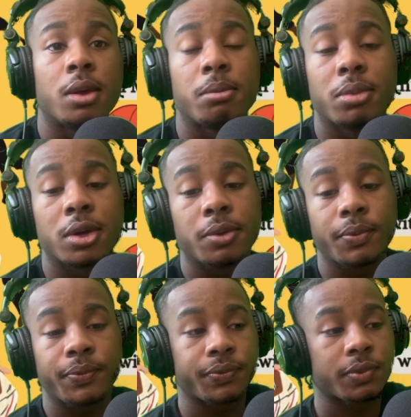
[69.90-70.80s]
But
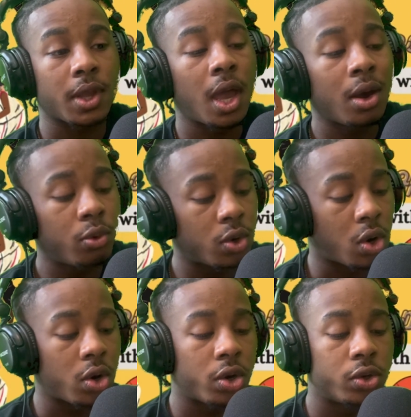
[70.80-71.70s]
I would
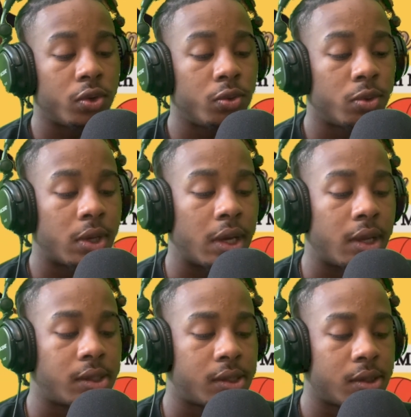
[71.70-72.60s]
argue
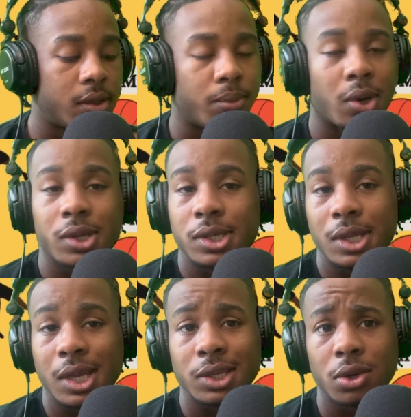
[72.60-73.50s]
that Boston
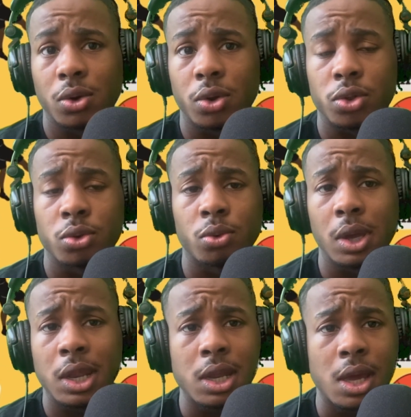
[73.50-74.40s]
hasn't gone through
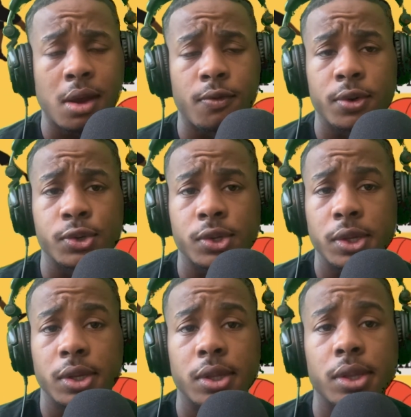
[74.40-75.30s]
any
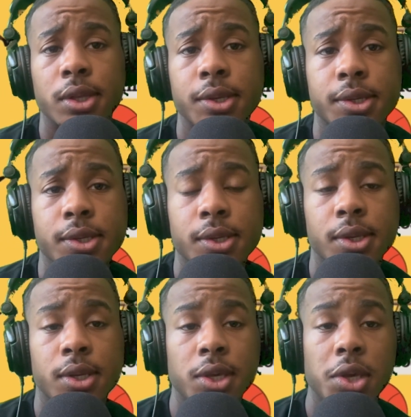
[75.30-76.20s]
adversity this
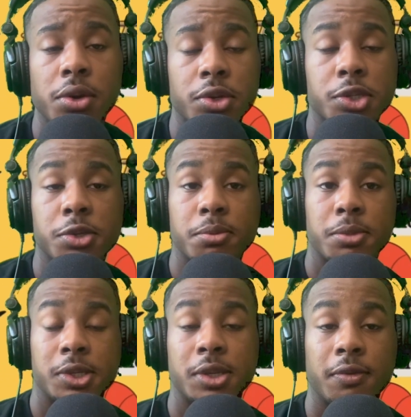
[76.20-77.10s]
year
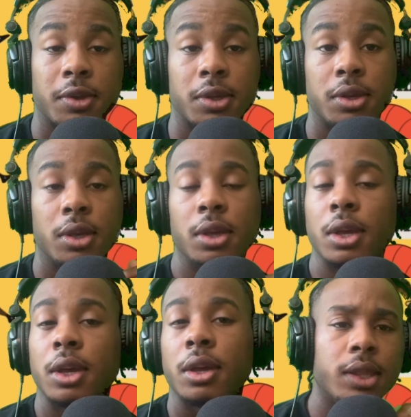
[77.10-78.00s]
specifically.
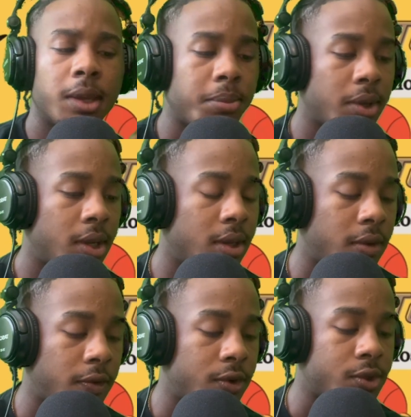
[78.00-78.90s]
They played in the
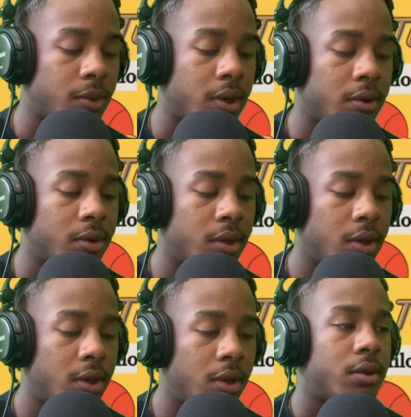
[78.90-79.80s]
first round.
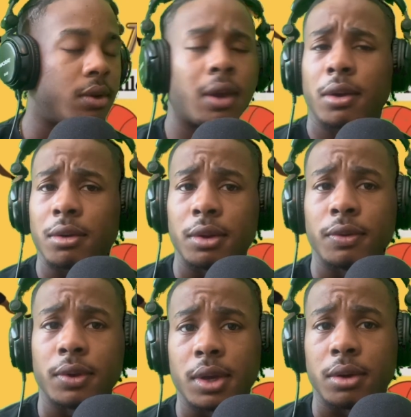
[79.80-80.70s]
I already
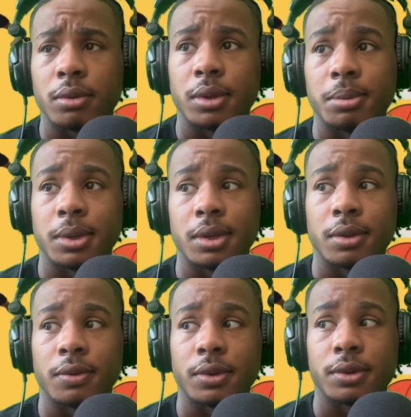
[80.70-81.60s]
forgot who they played in
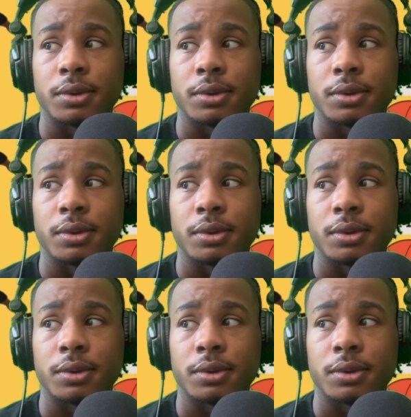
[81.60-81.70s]
the first